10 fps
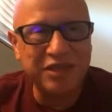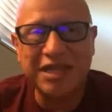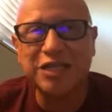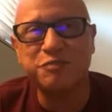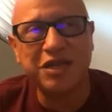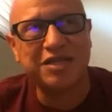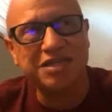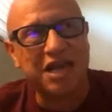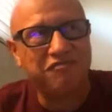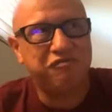but that's because
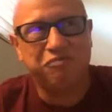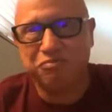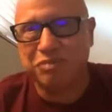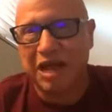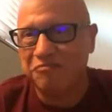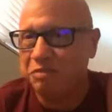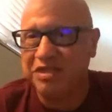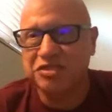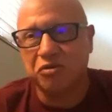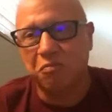I've I've
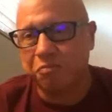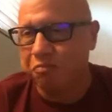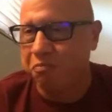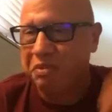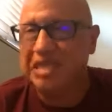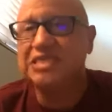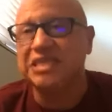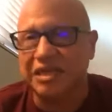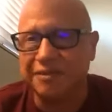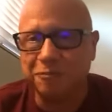been so
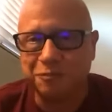busy